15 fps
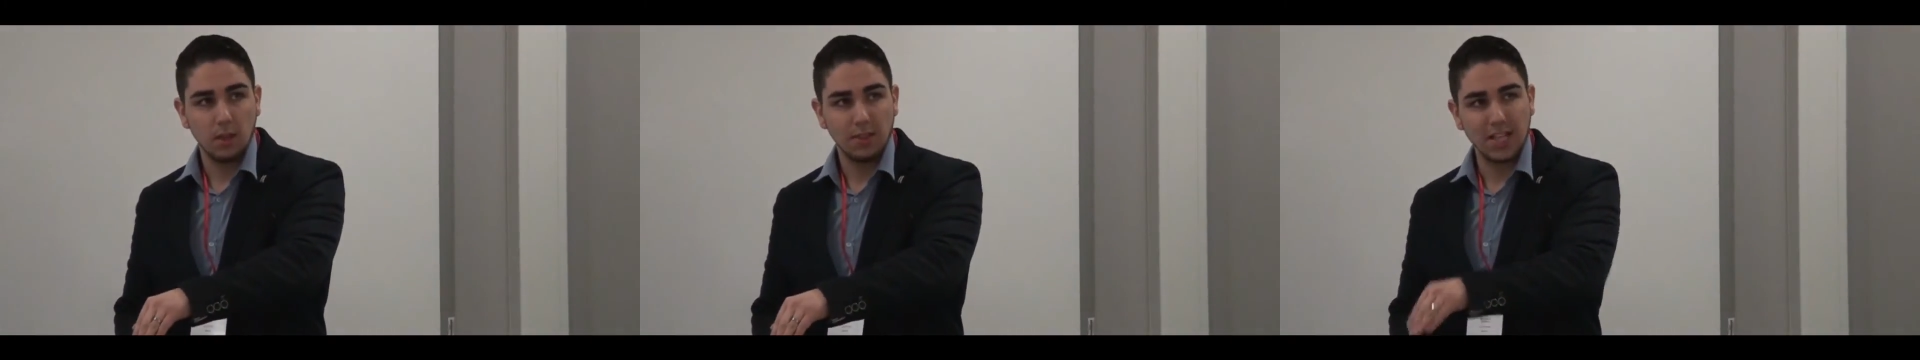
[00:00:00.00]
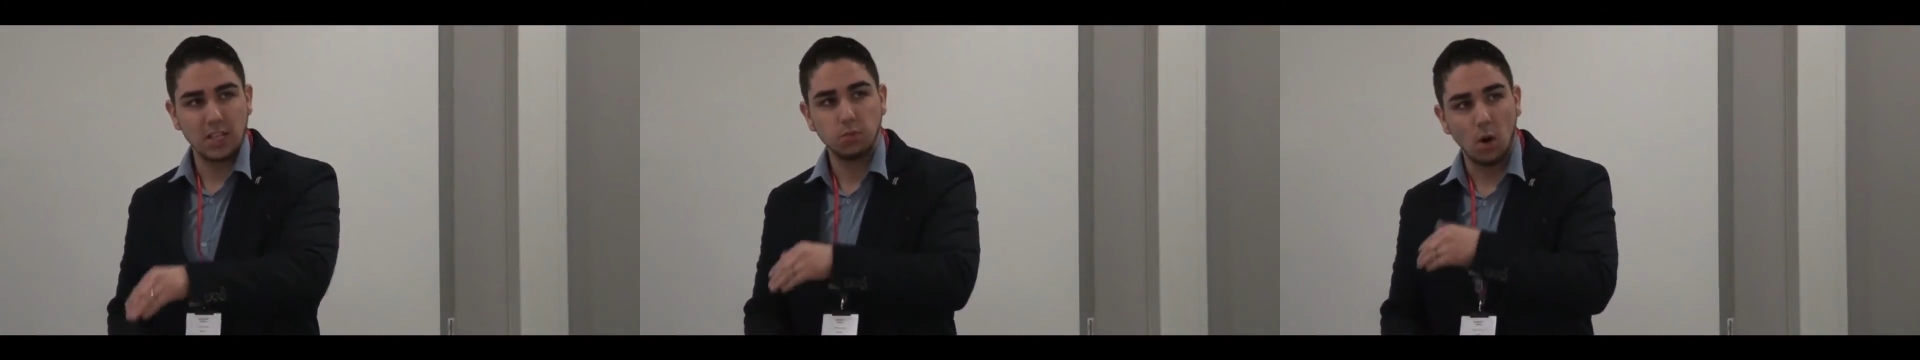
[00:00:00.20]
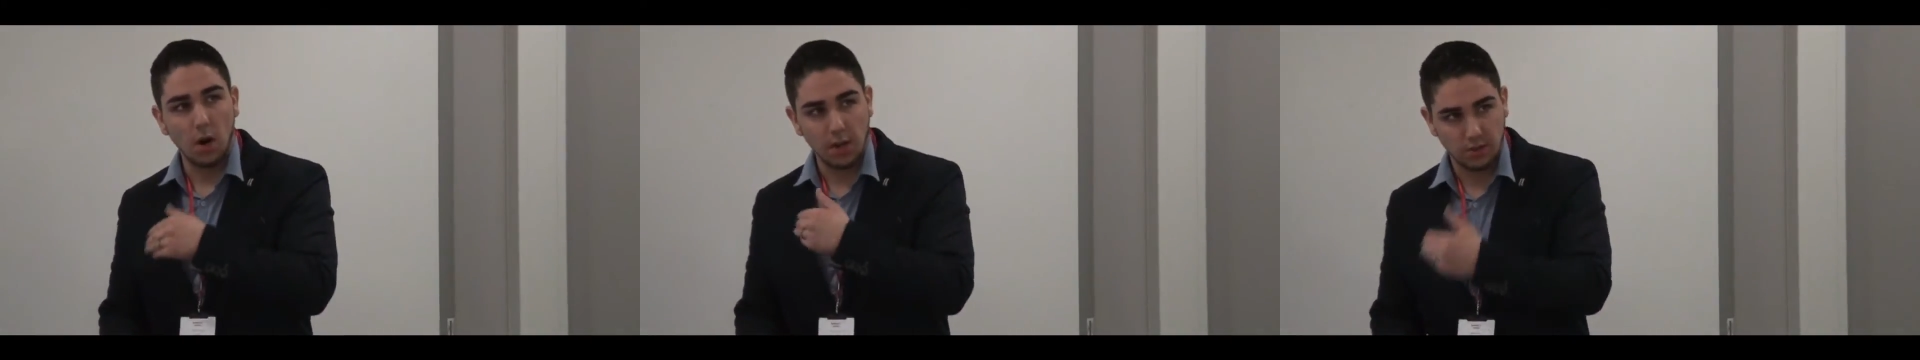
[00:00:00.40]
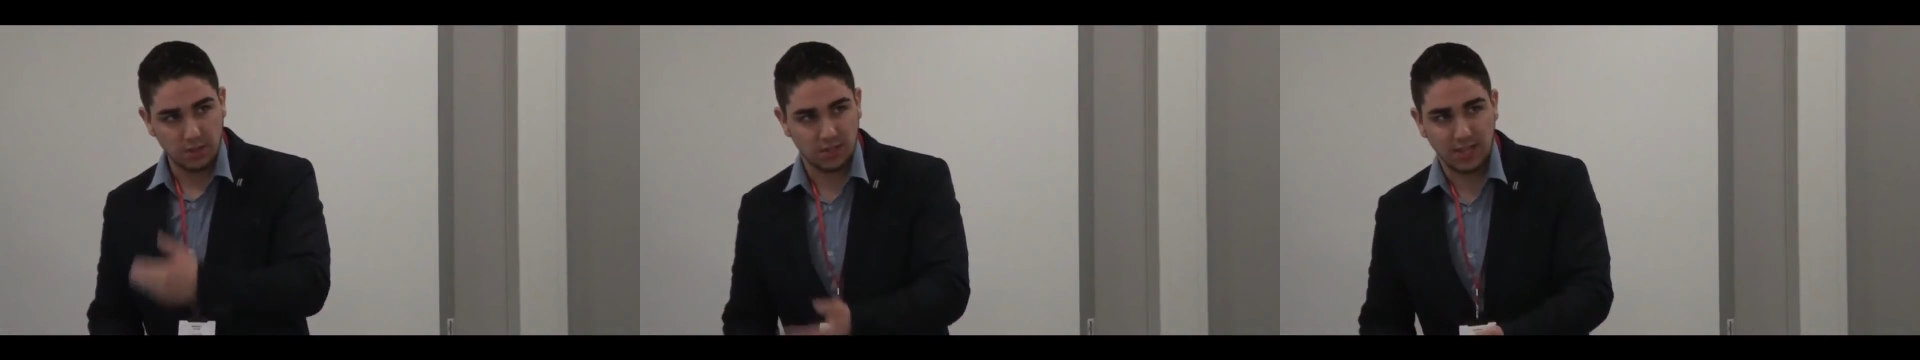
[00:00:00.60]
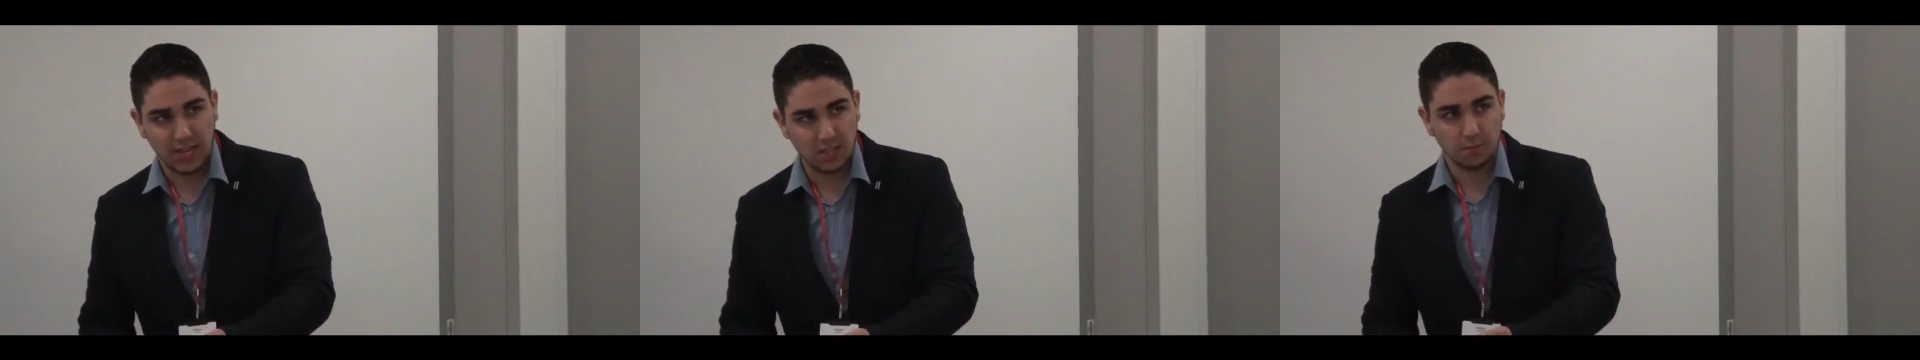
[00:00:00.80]
That's what I used
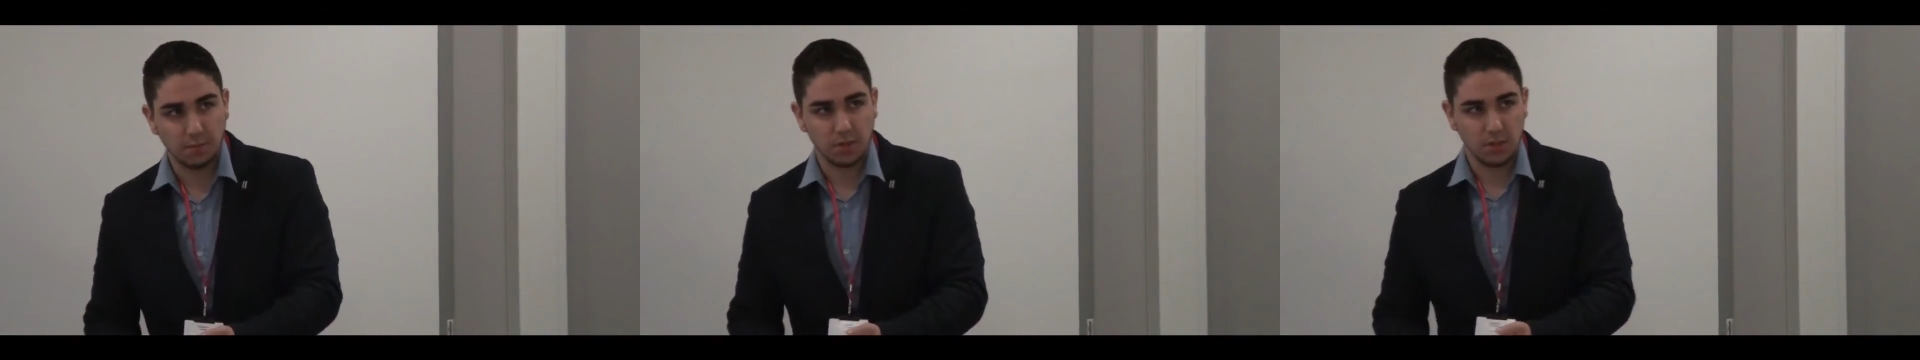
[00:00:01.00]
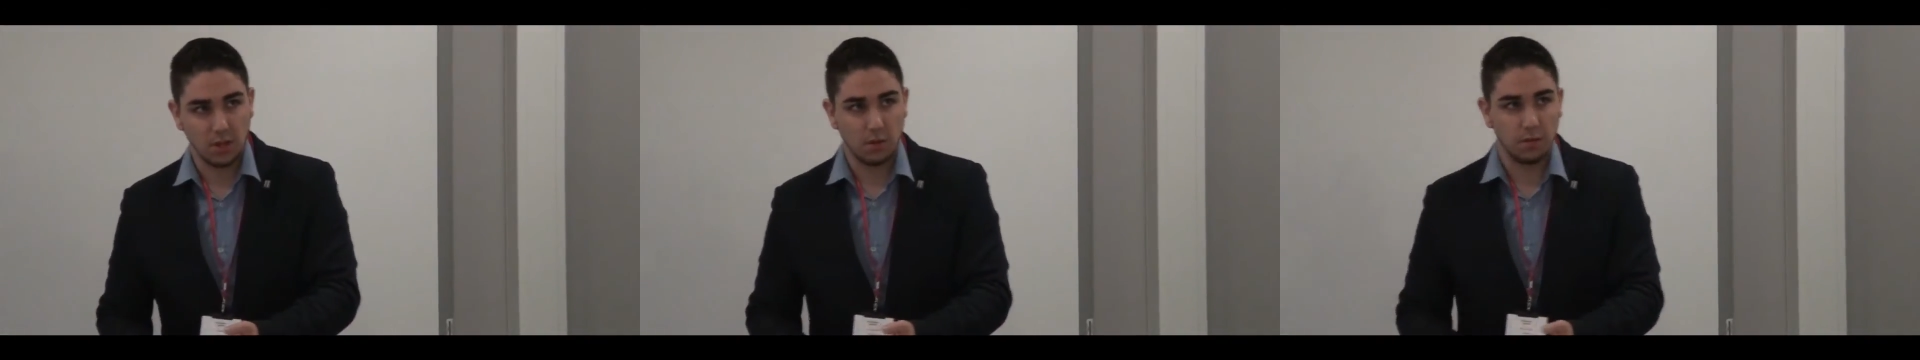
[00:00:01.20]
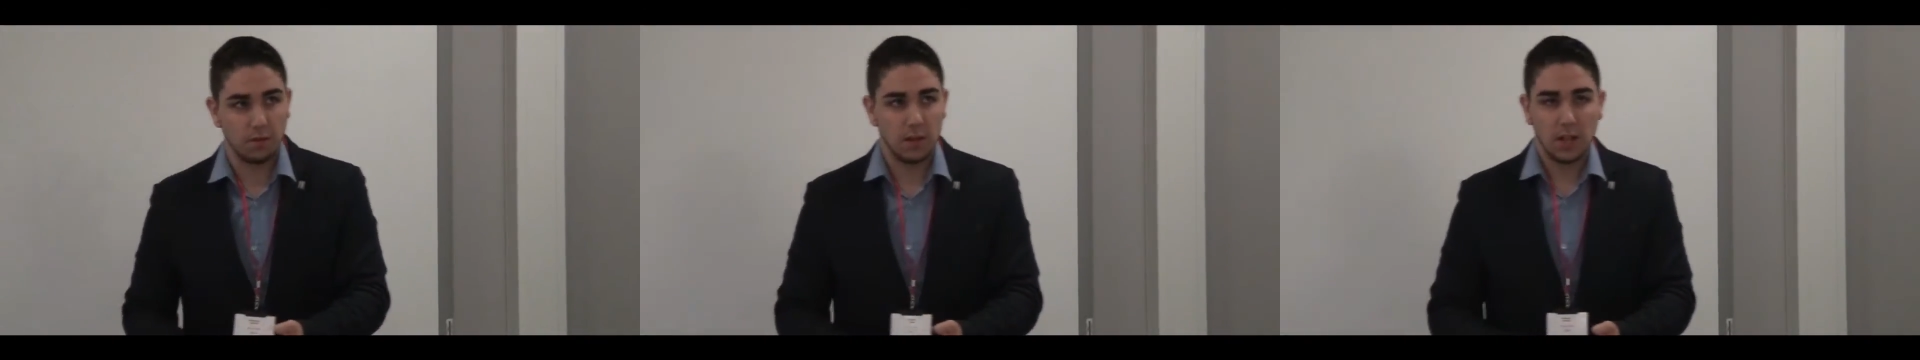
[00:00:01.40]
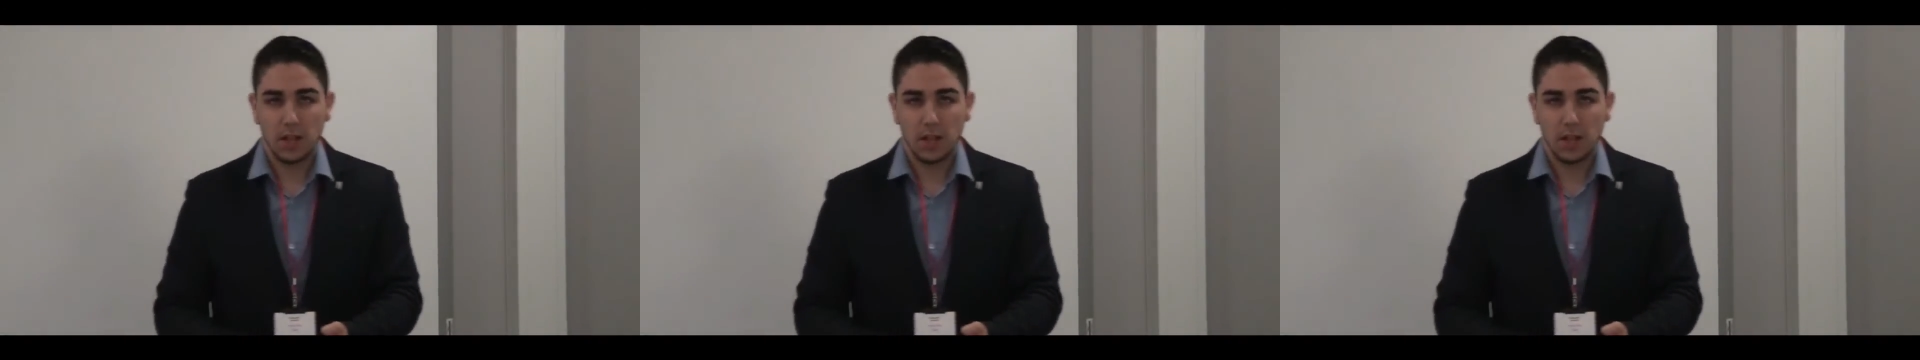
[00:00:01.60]
to say to myself.